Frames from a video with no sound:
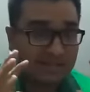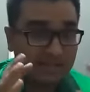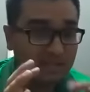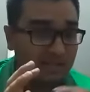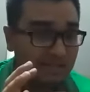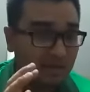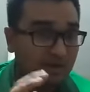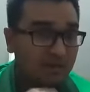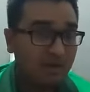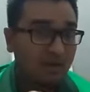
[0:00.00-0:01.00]
is
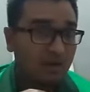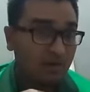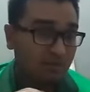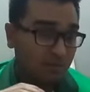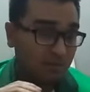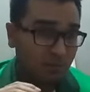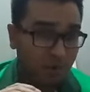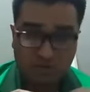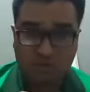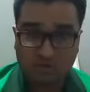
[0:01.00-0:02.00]
a
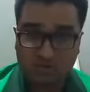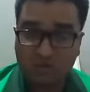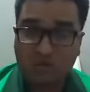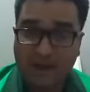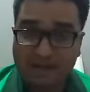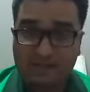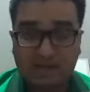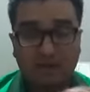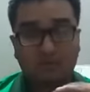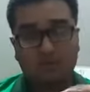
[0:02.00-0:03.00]
process to find
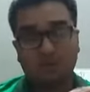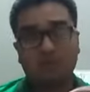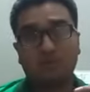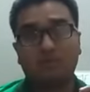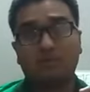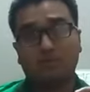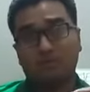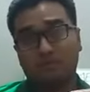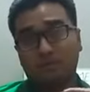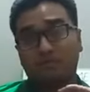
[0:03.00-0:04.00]
out
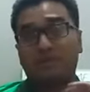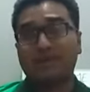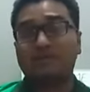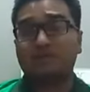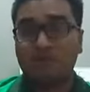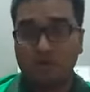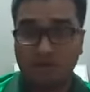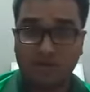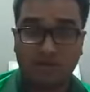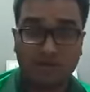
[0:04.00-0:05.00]
the best
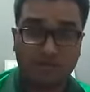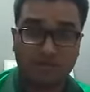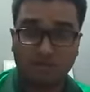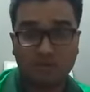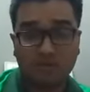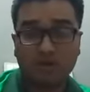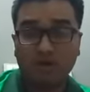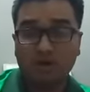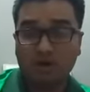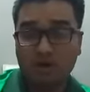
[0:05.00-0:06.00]
alternatives from
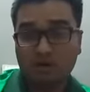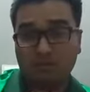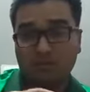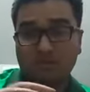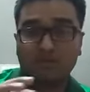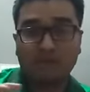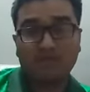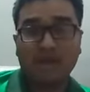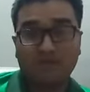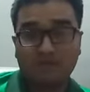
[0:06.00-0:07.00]
different
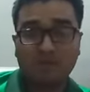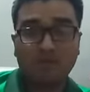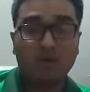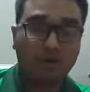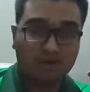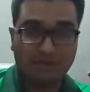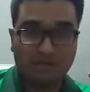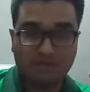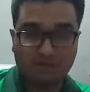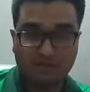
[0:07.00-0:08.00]
types of
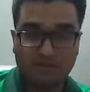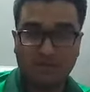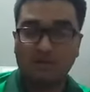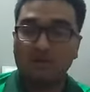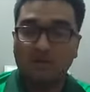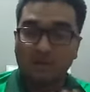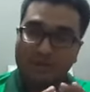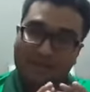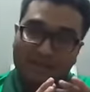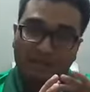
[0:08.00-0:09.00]
alternatives.
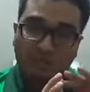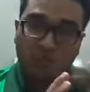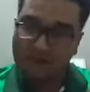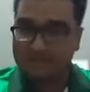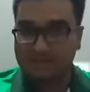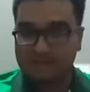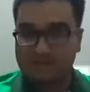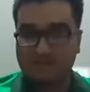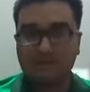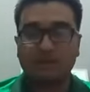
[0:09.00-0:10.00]
But in politics,
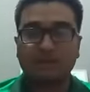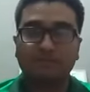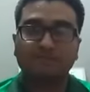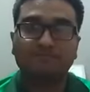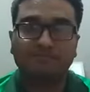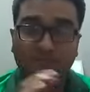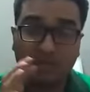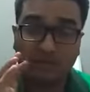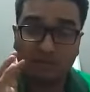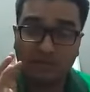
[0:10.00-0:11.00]

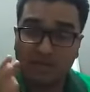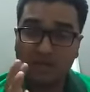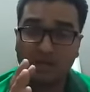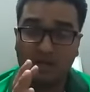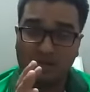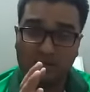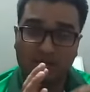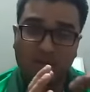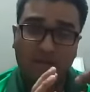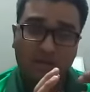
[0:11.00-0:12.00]
the meaning
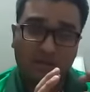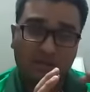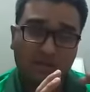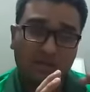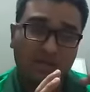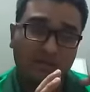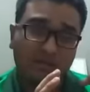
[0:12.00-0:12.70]
there